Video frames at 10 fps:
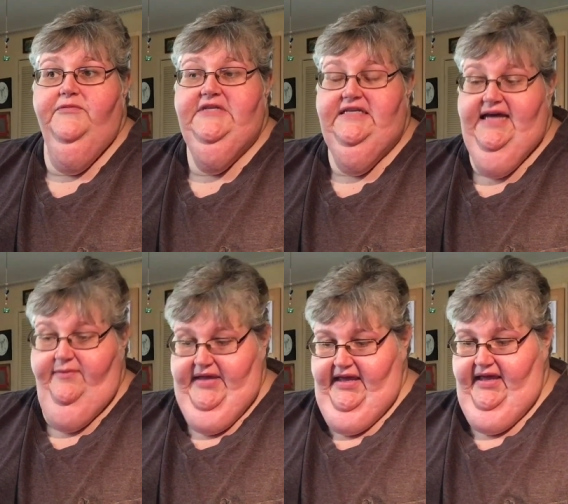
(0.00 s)
did
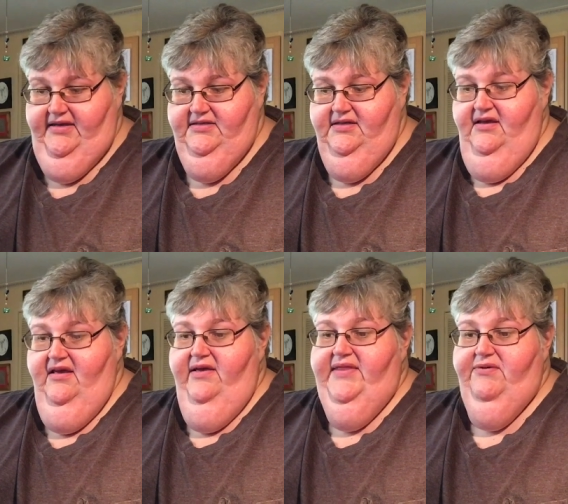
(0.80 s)
not make it,
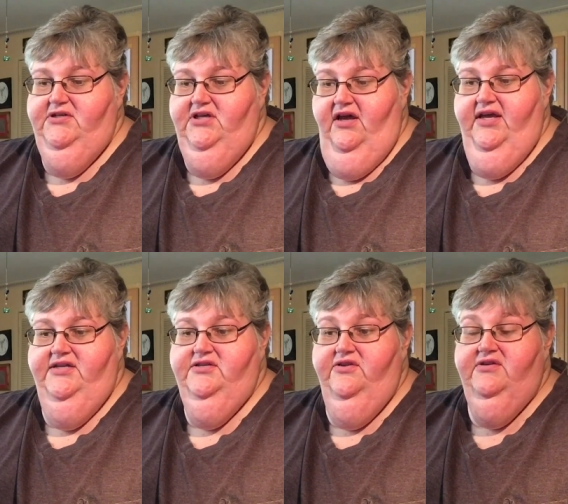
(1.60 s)
they were
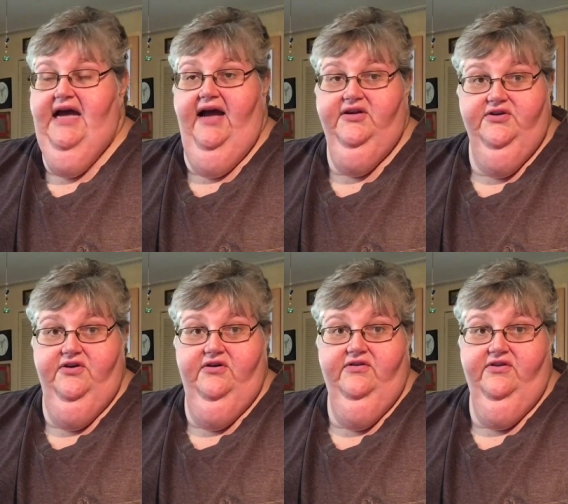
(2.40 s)
talking to their
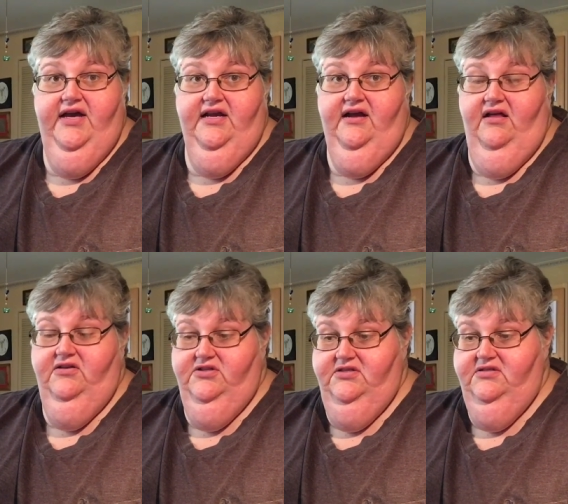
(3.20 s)
doctor, their
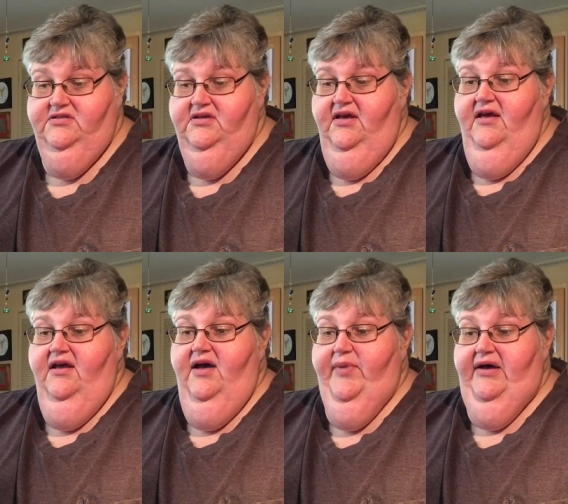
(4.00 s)
gynecologist,
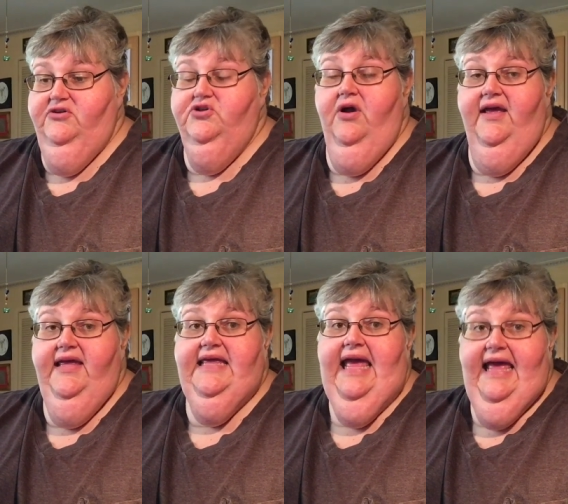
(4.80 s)
about
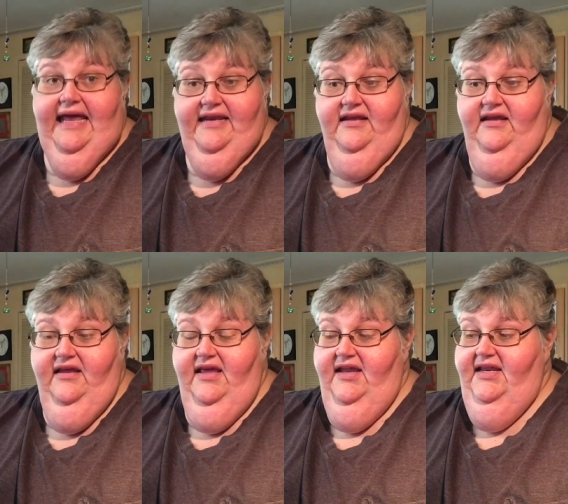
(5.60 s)
trying again,
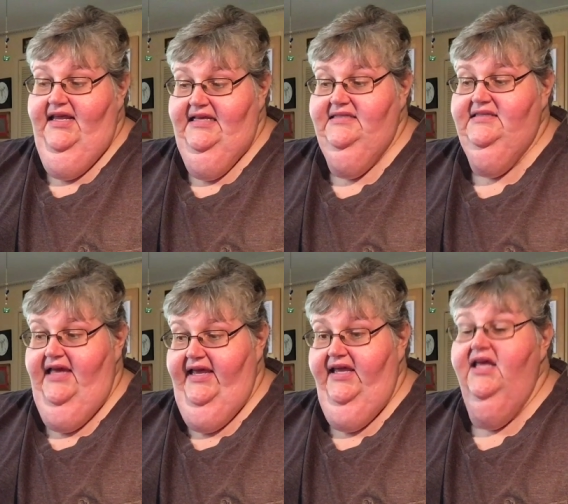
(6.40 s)
and he's
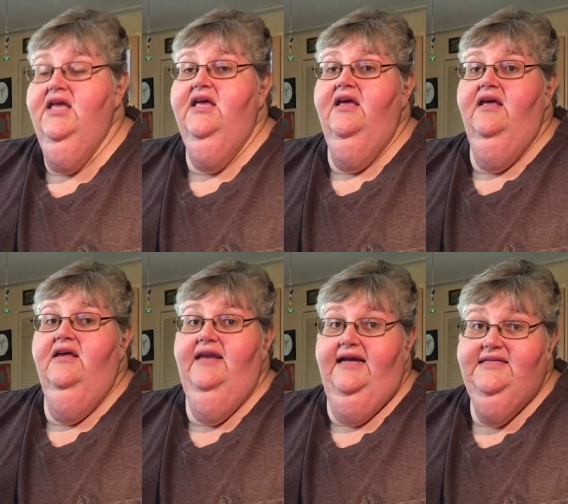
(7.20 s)
like,
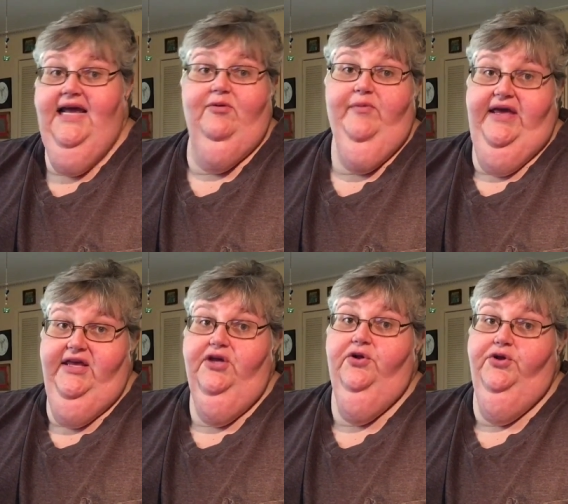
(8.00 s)
next time it might
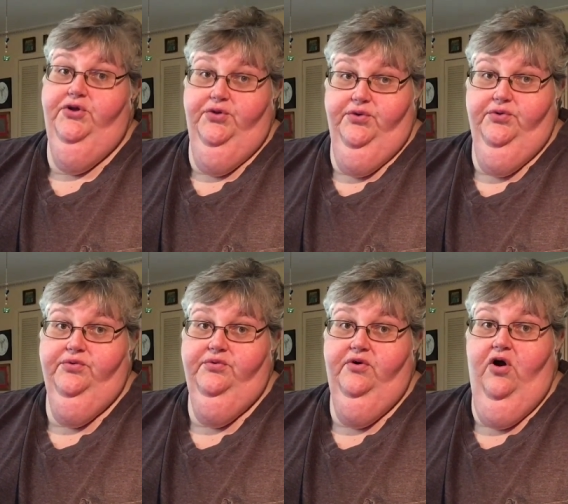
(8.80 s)
kill you
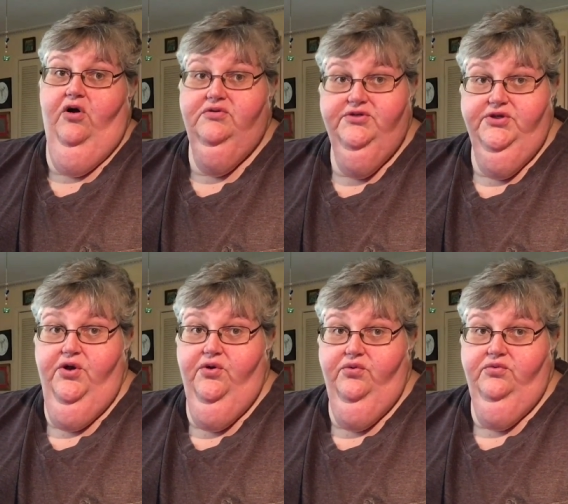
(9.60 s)
also.